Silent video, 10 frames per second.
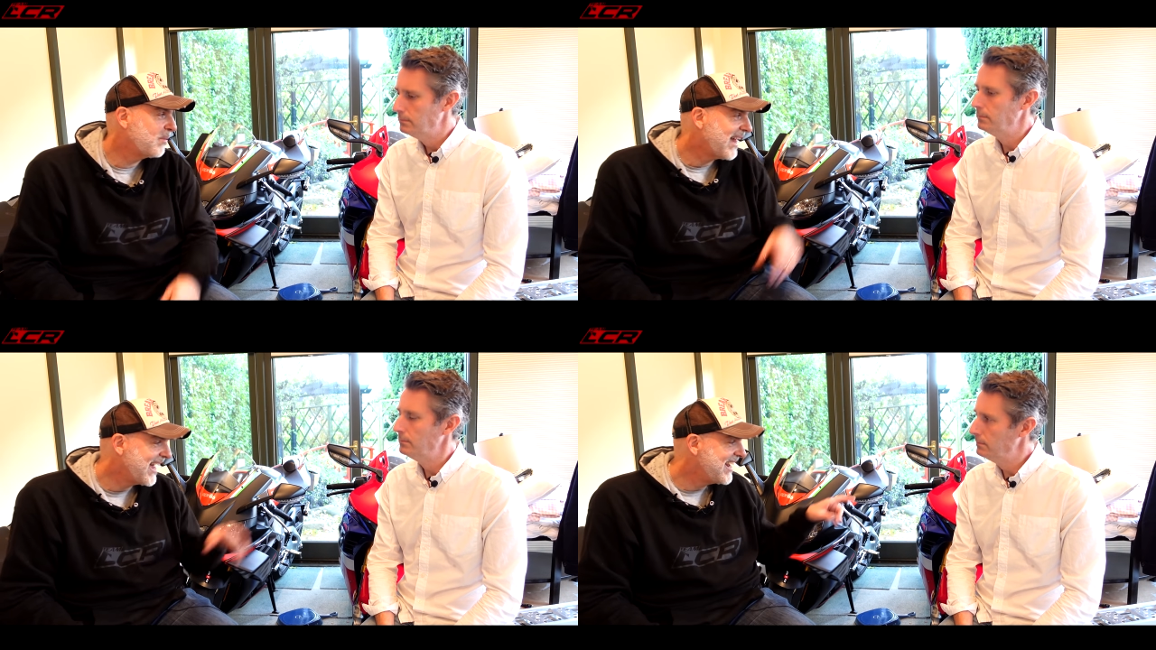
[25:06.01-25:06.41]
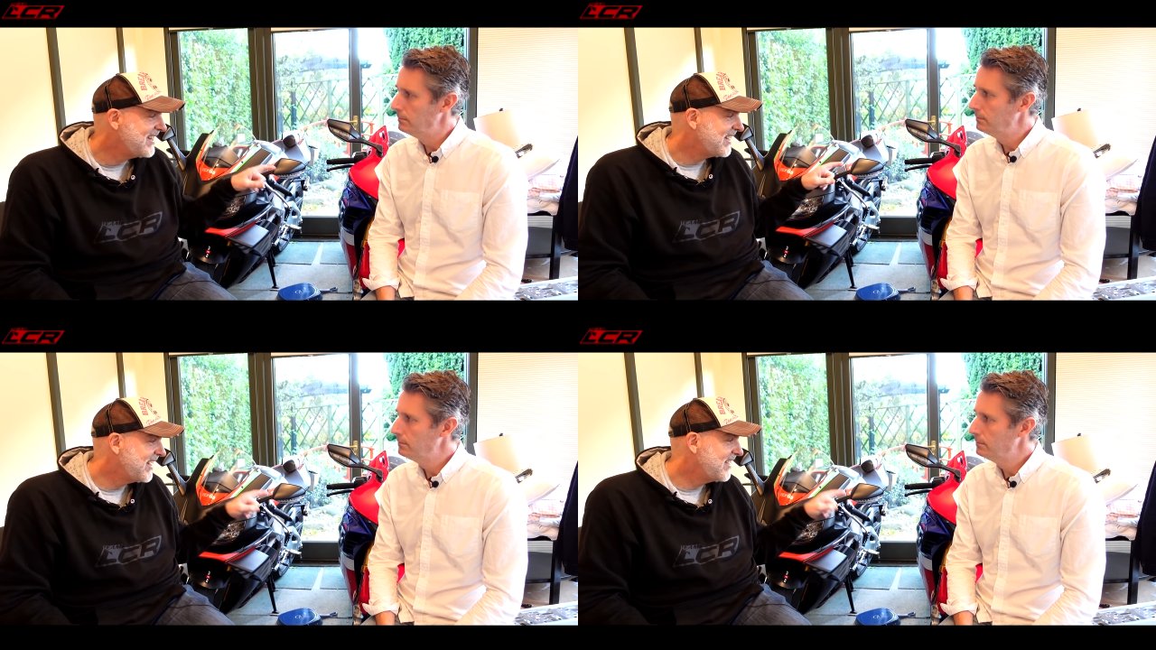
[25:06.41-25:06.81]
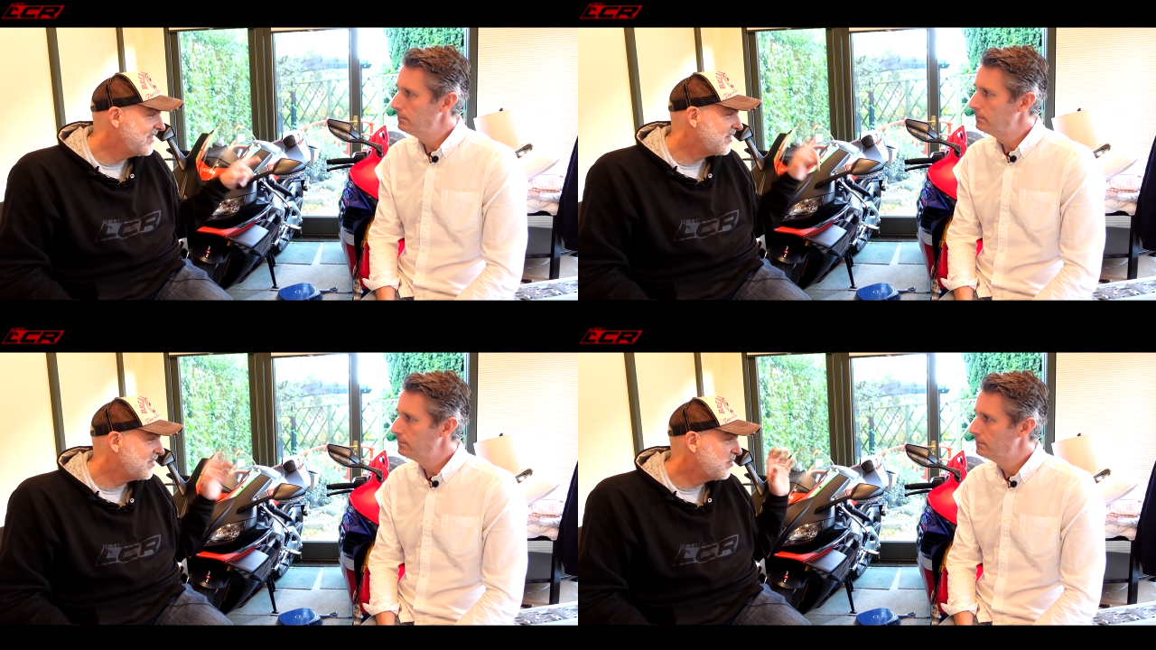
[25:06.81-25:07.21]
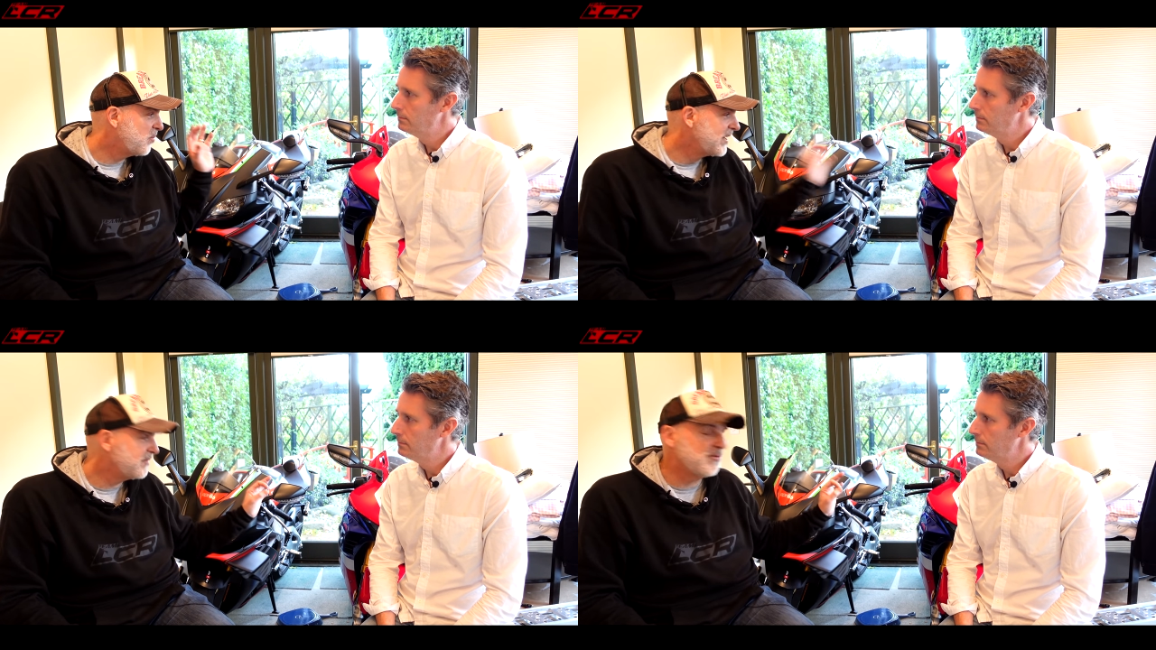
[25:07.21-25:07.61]
Speaker 1: blade is
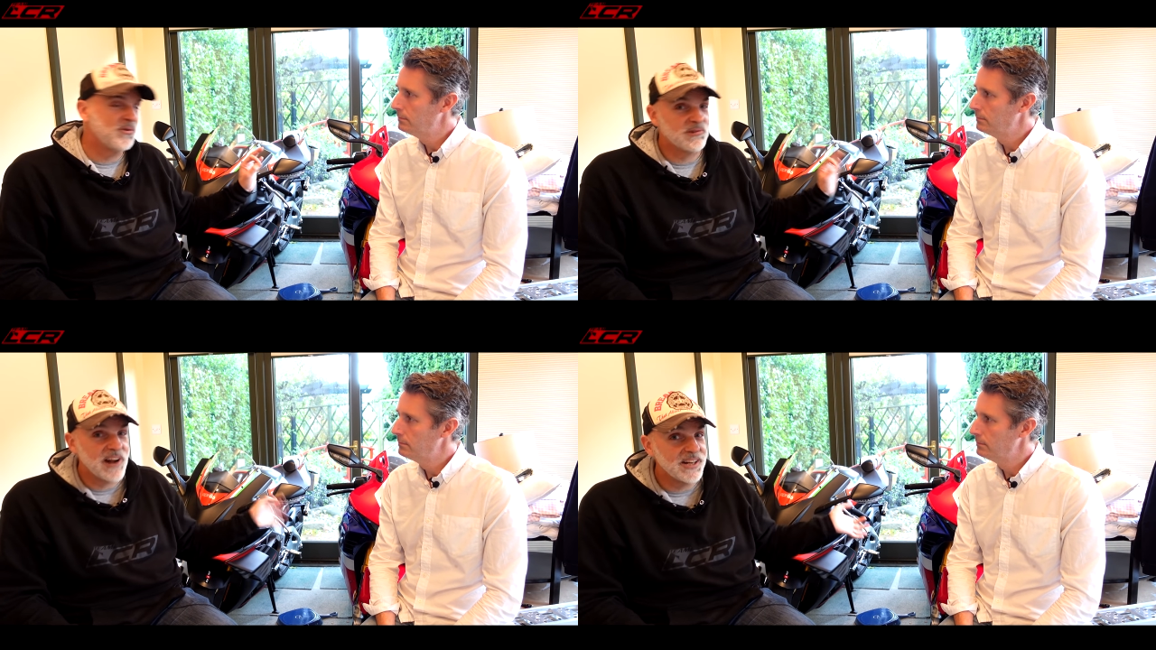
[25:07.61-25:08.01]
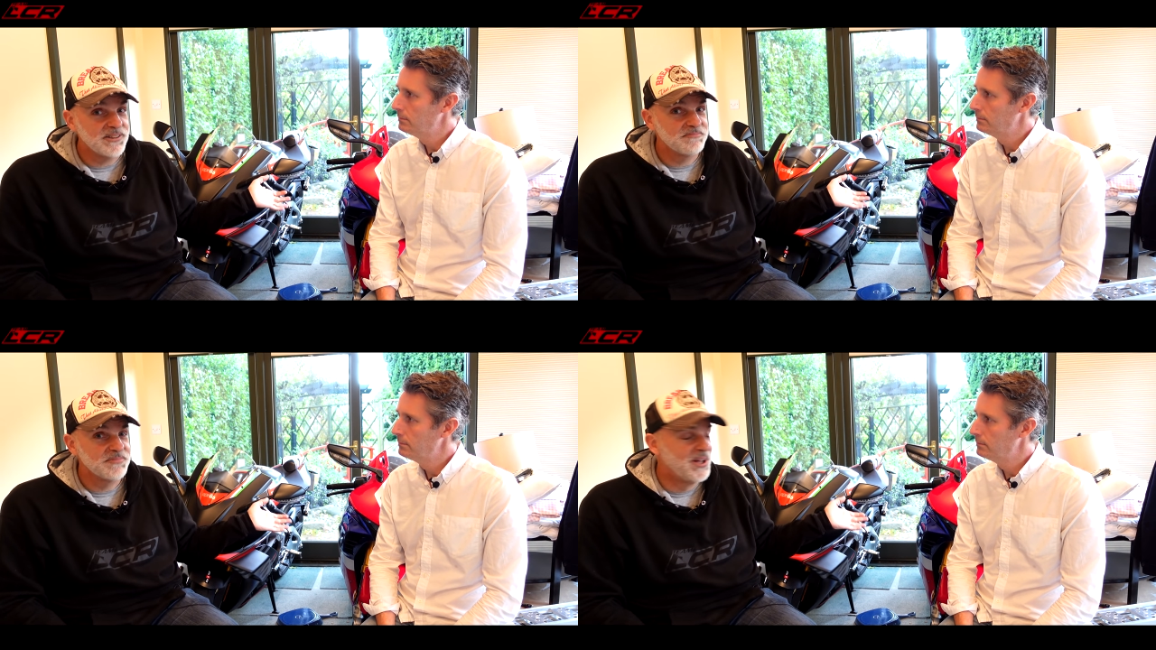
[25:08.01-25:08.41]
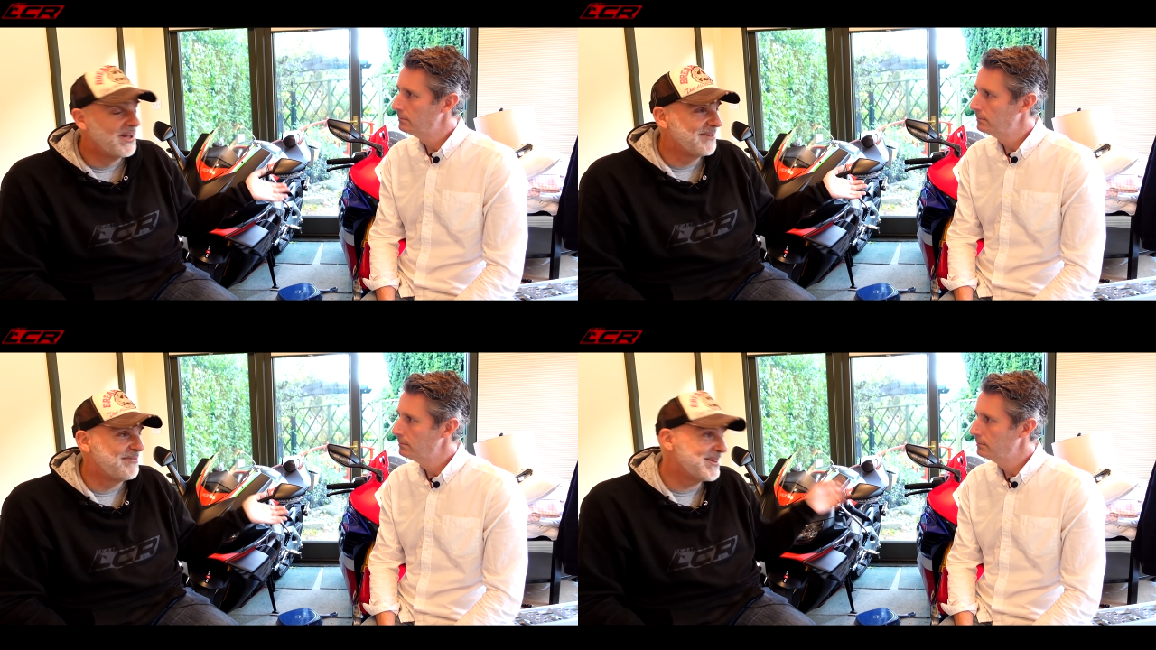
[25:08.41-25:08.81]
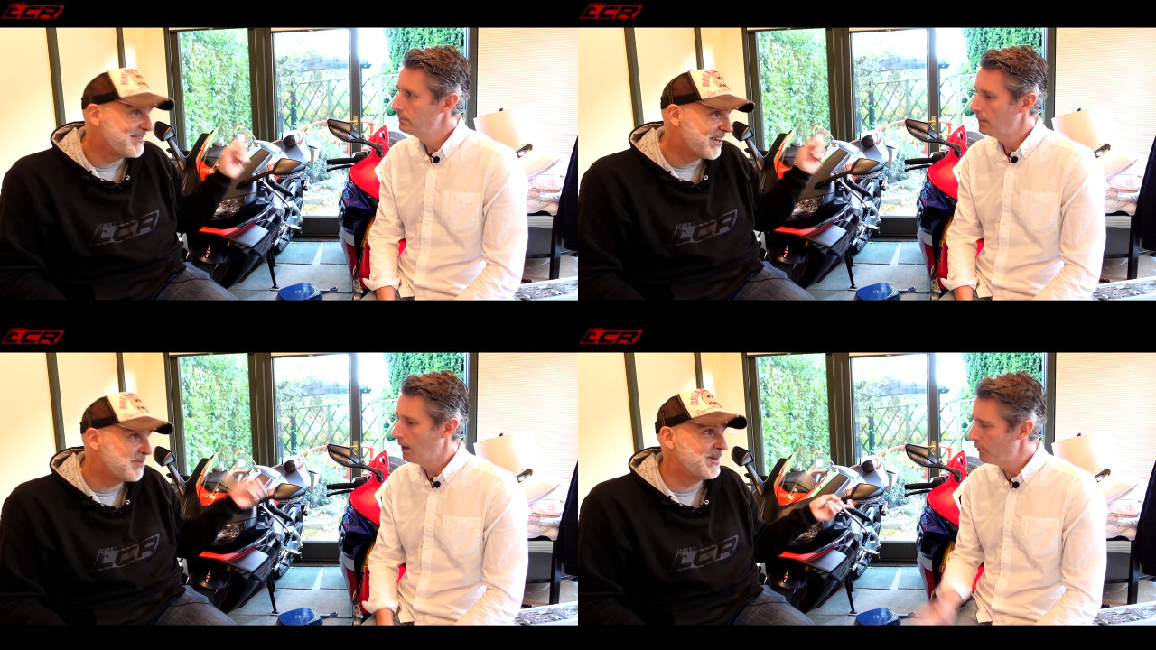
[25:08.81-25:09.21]
24 grand for this SP.
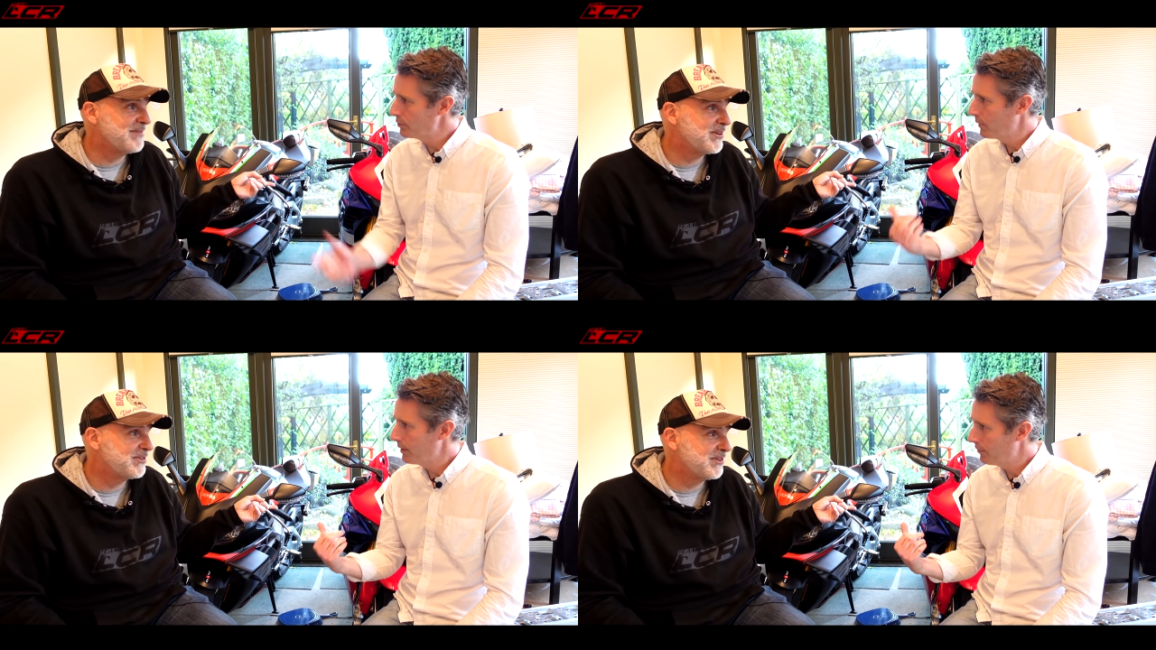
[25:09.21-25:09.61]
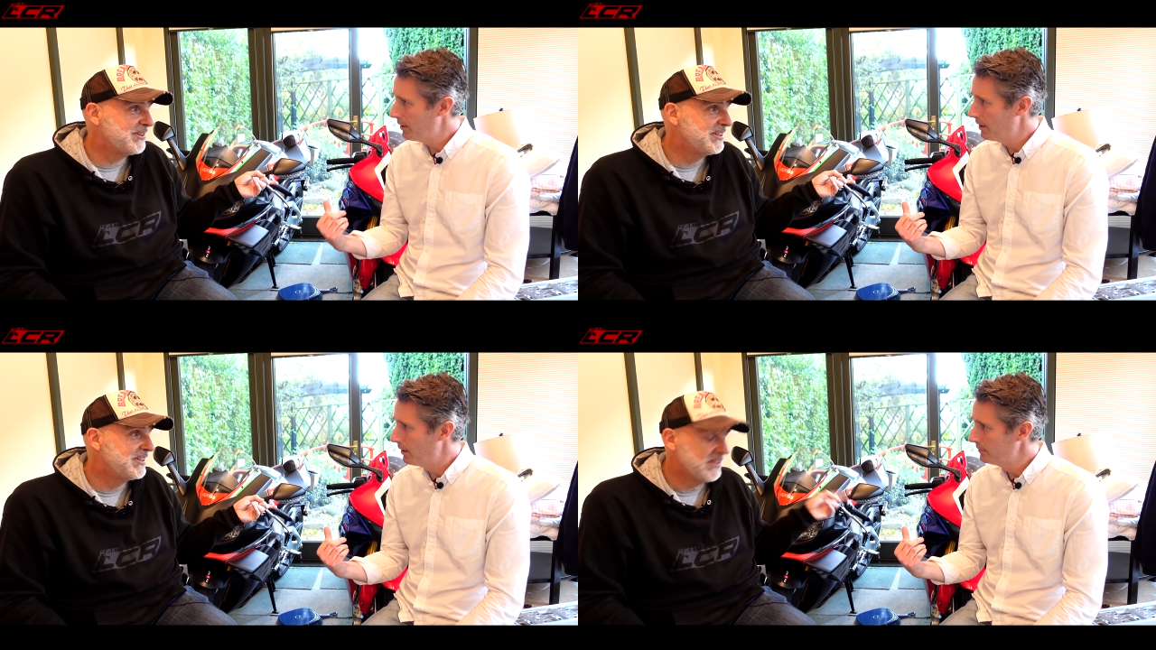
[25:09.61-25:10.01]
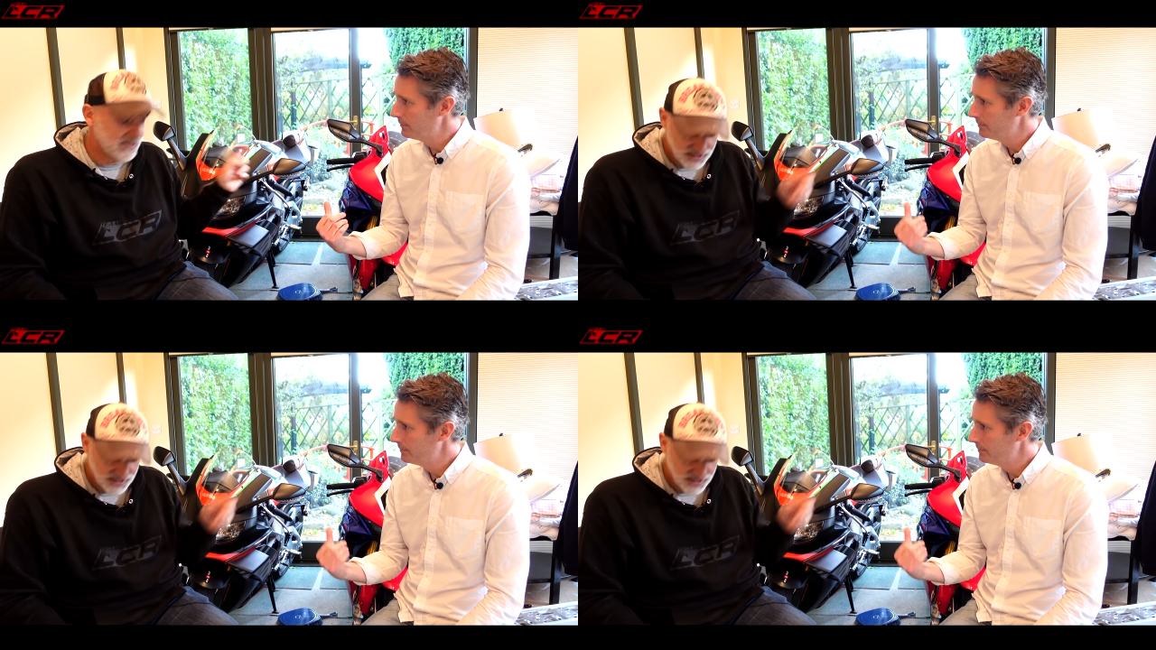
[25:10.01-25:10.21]
I thought it was 23 and a half.